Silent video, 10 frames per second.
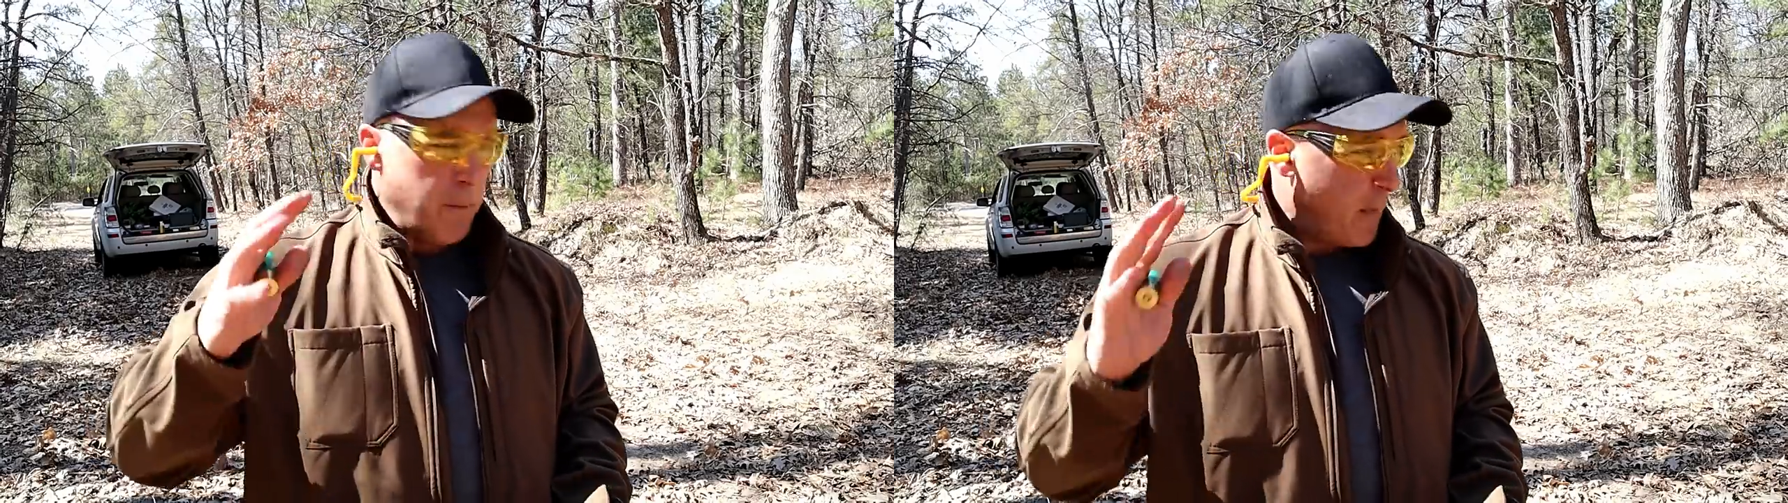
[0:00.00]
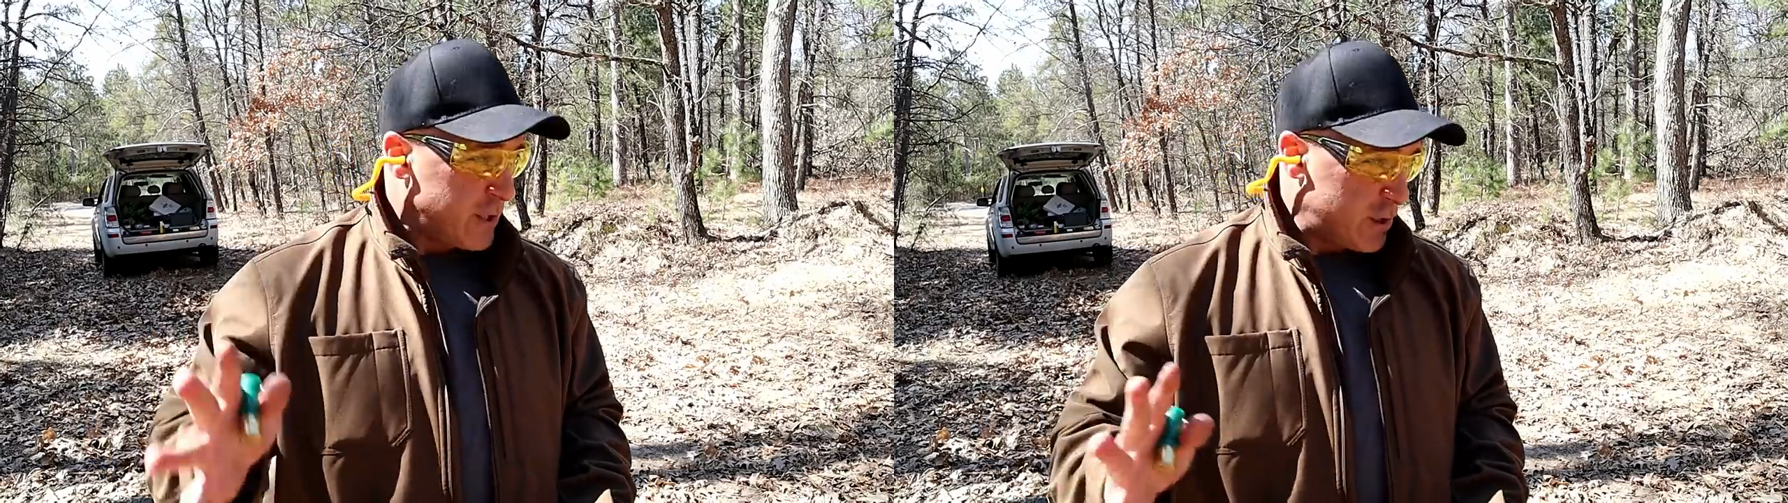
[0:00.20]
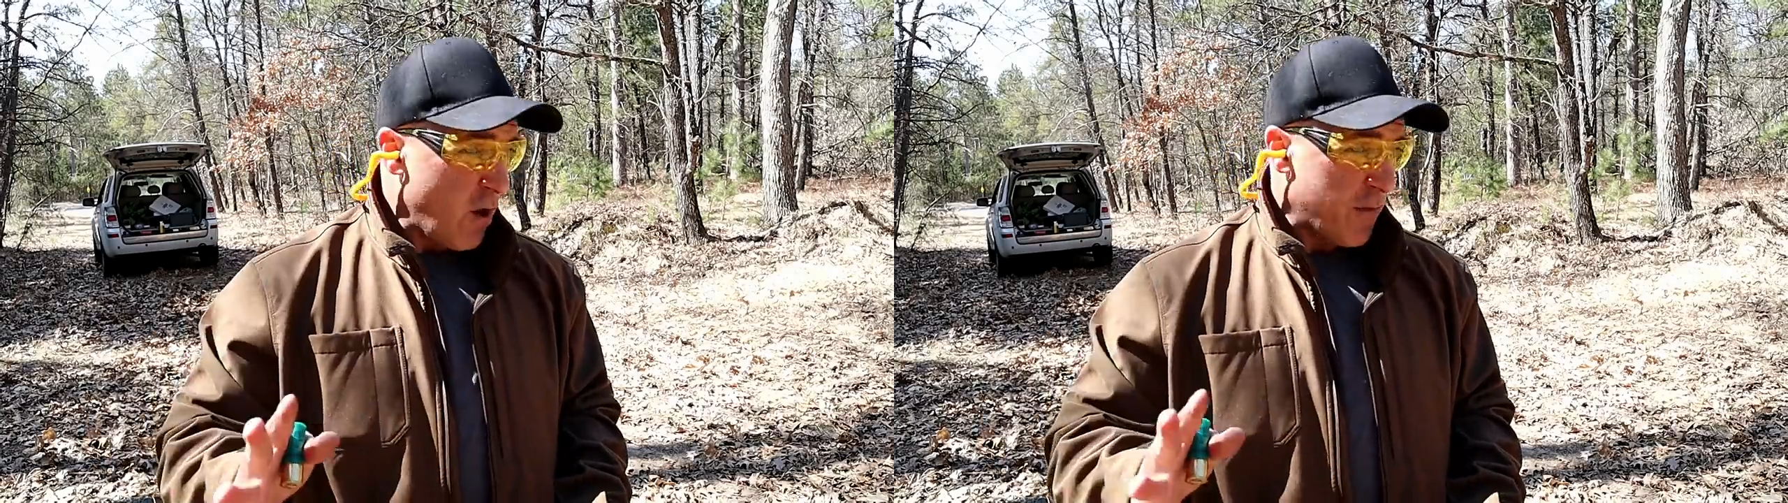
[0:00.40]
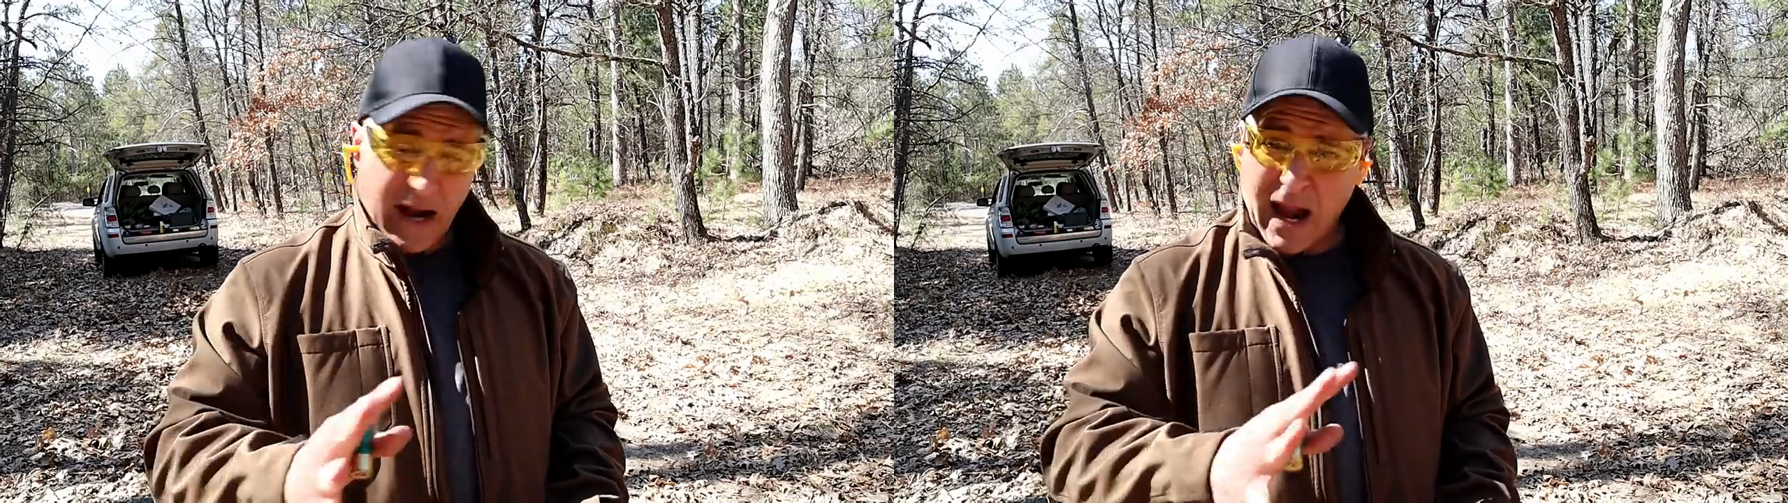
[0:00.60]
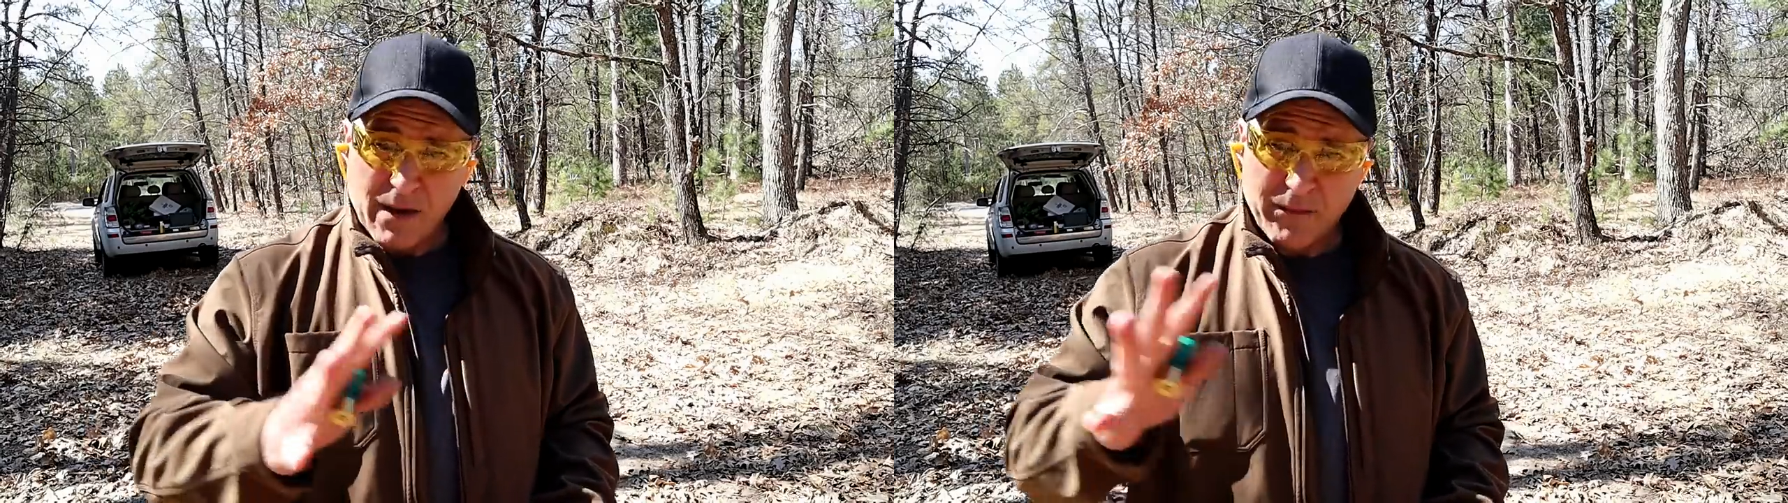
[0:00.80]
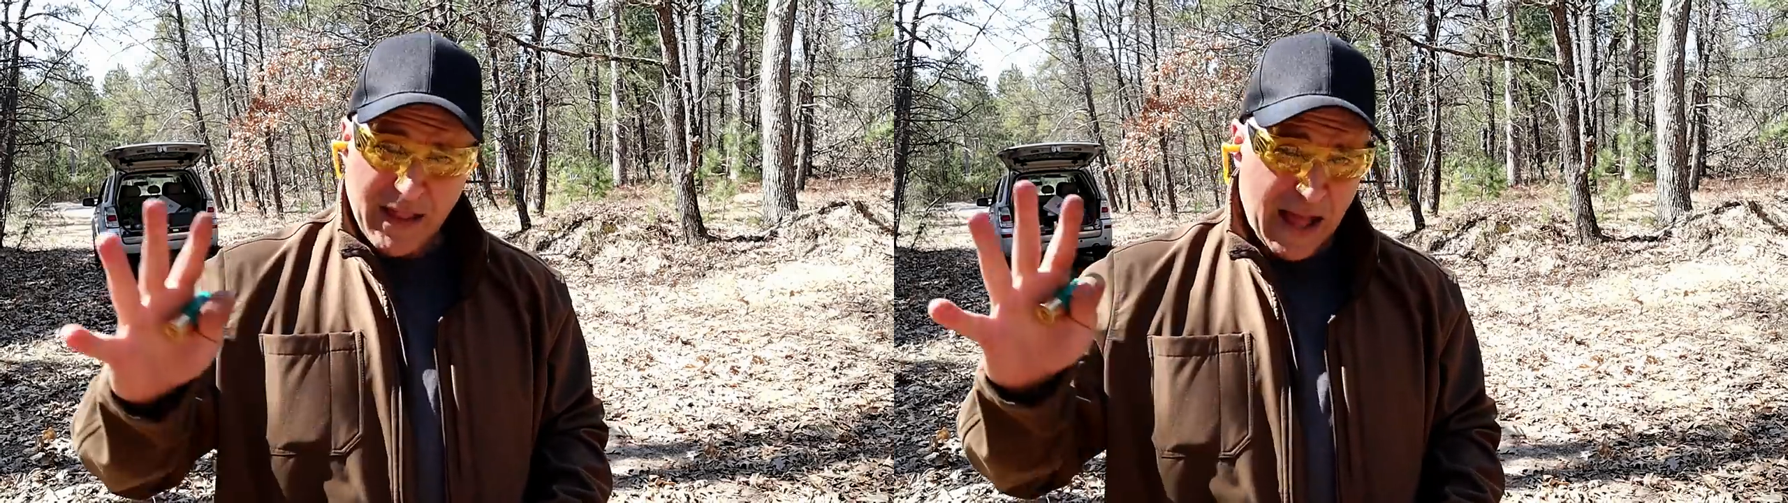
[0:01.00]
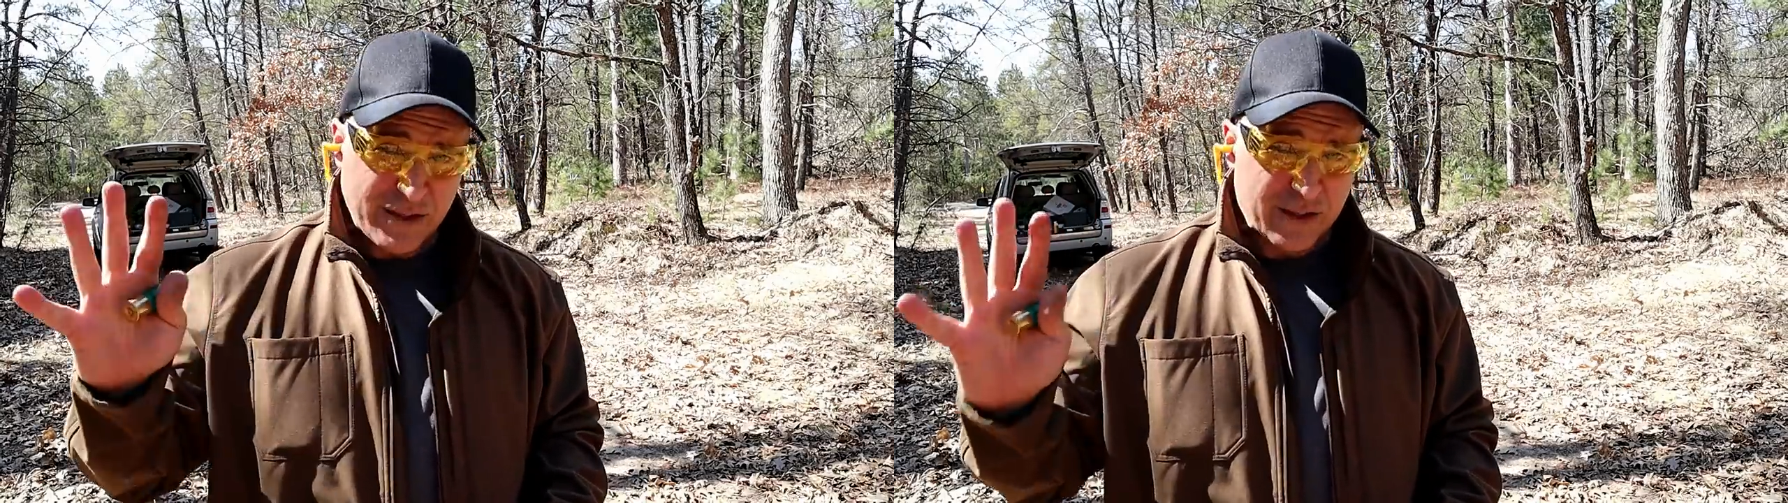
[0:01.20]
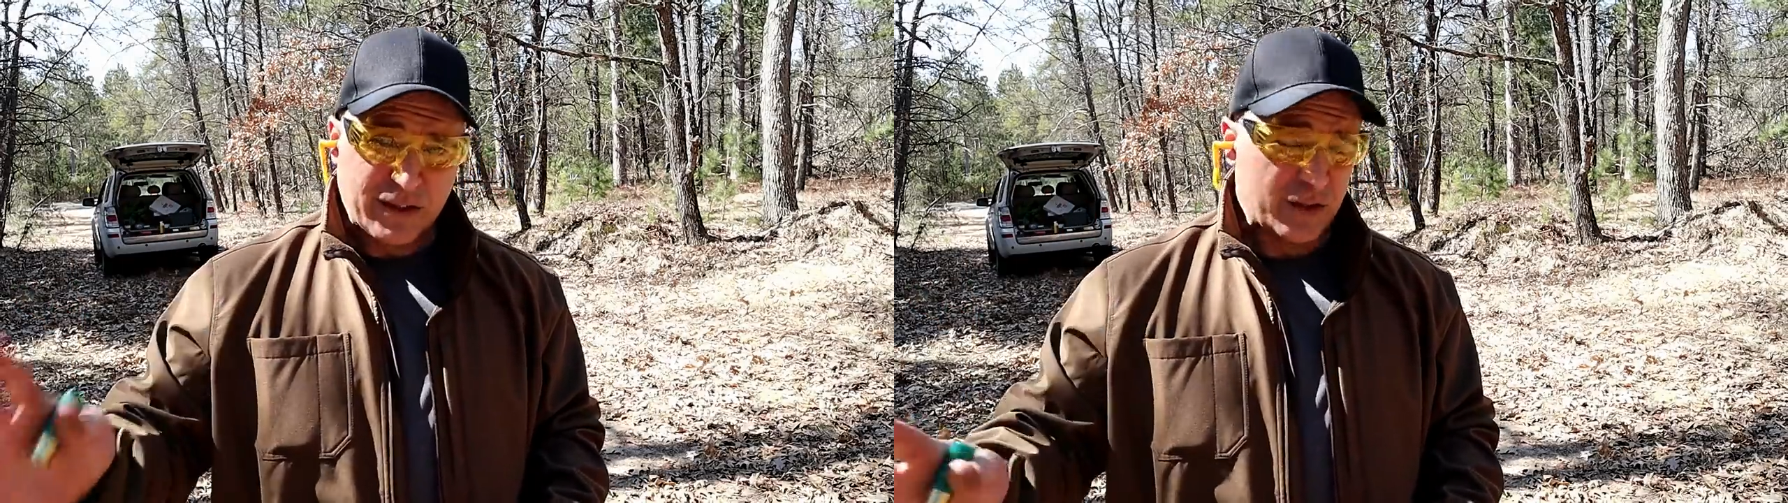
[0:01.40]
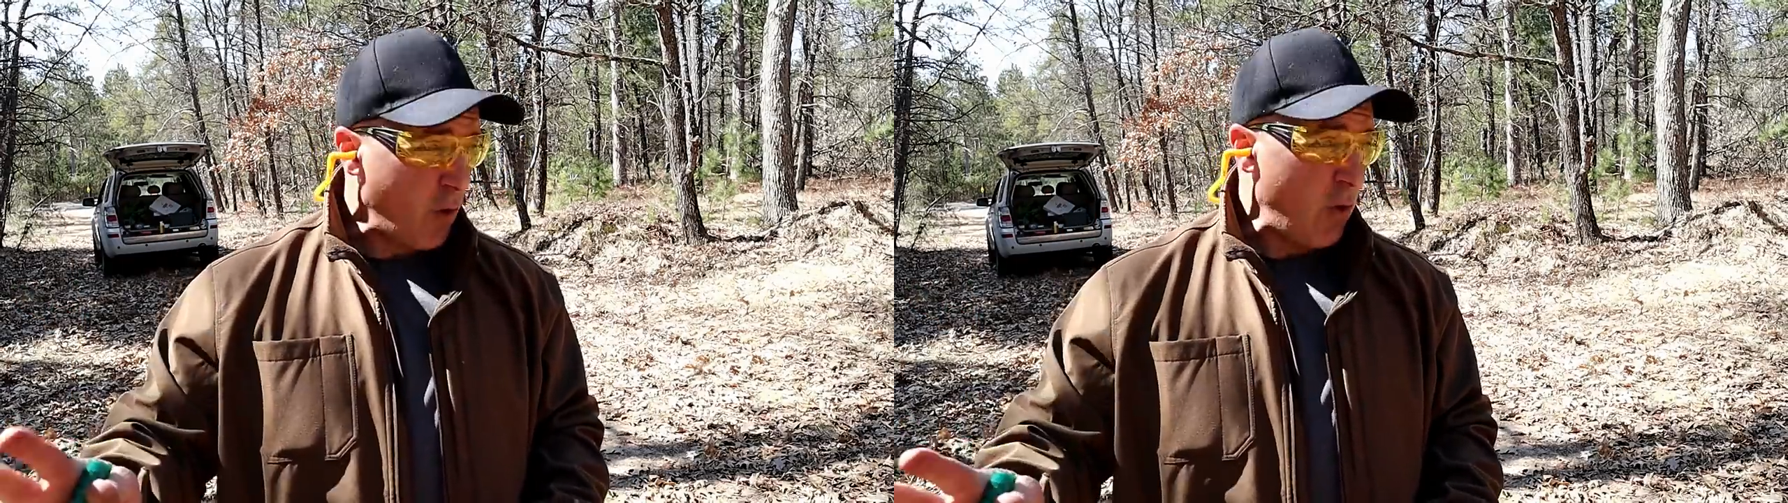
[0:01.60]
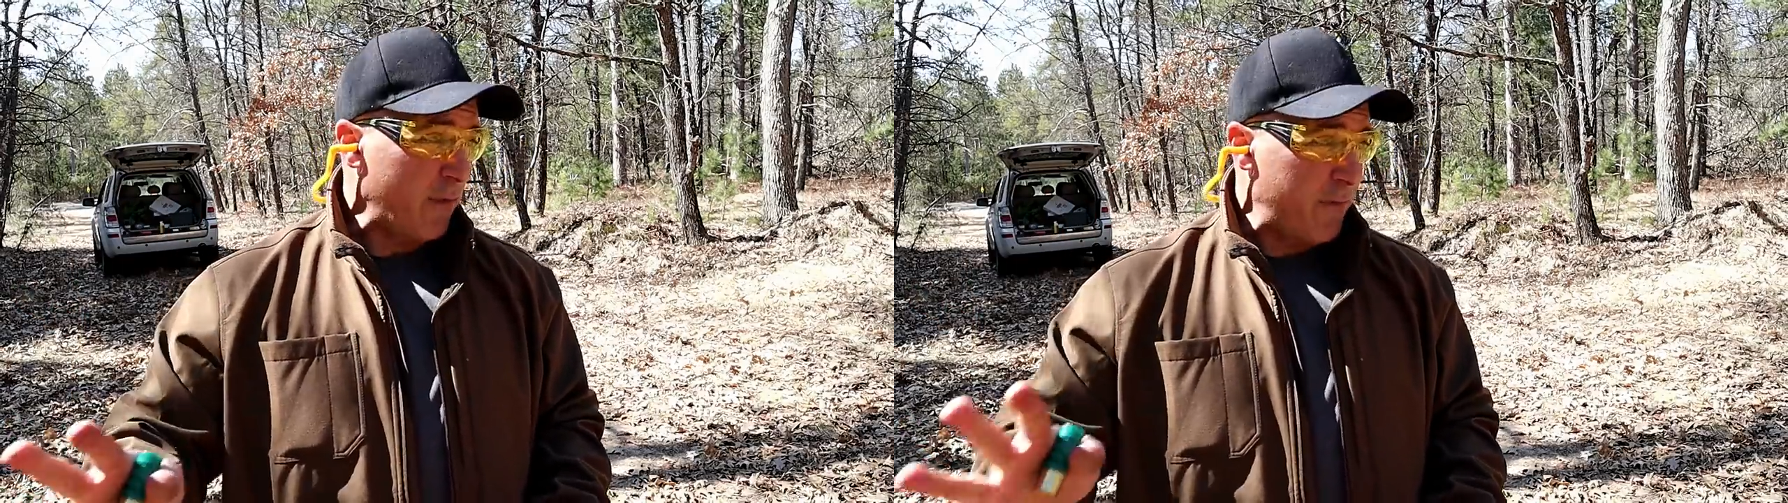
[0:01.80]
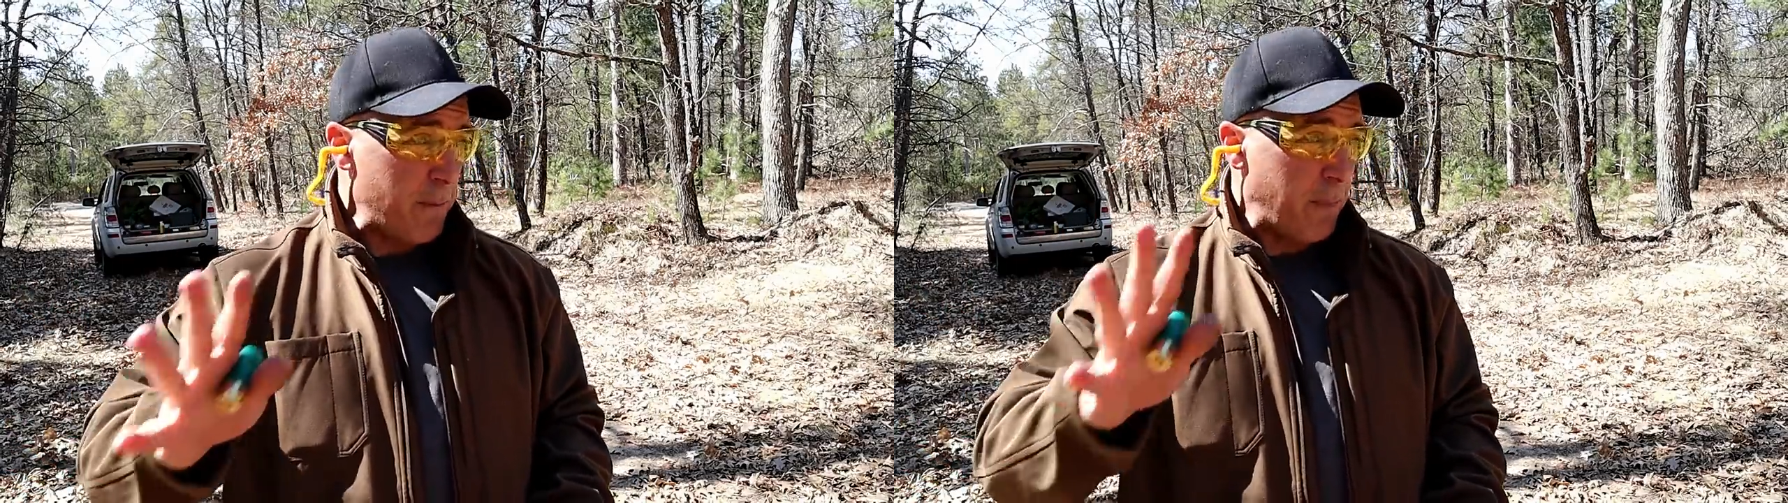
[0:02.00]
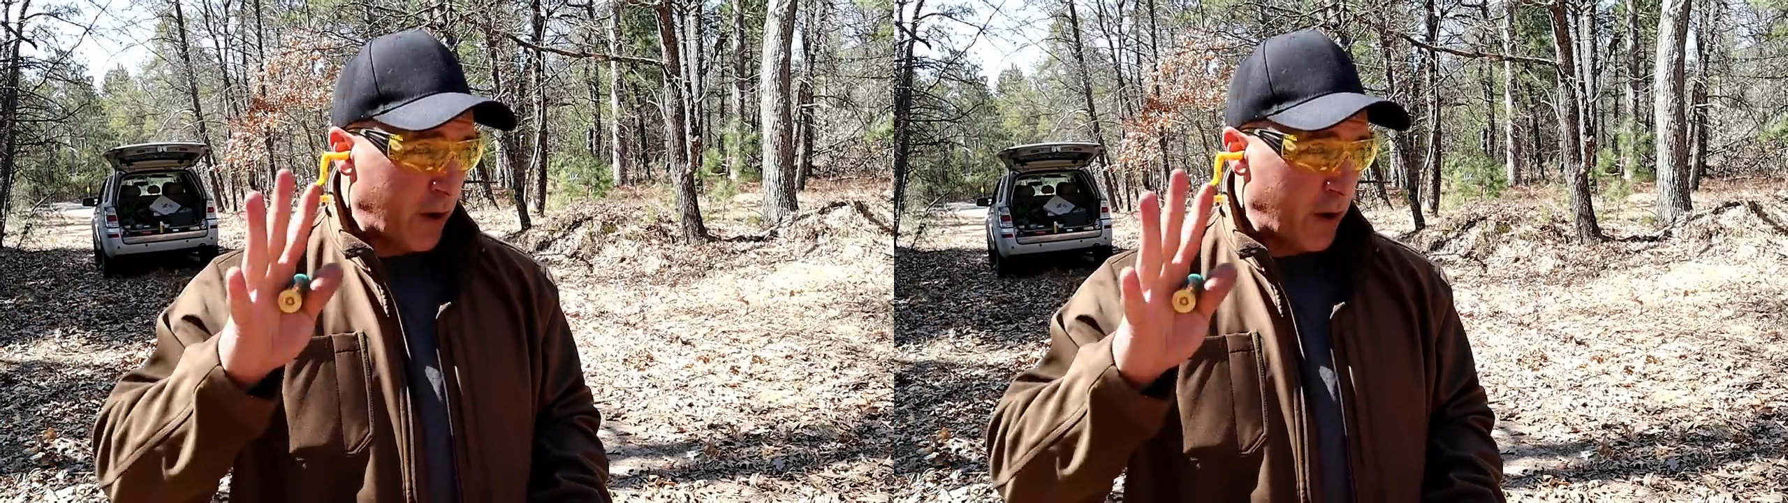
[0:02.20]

make sure that I have not just control of it,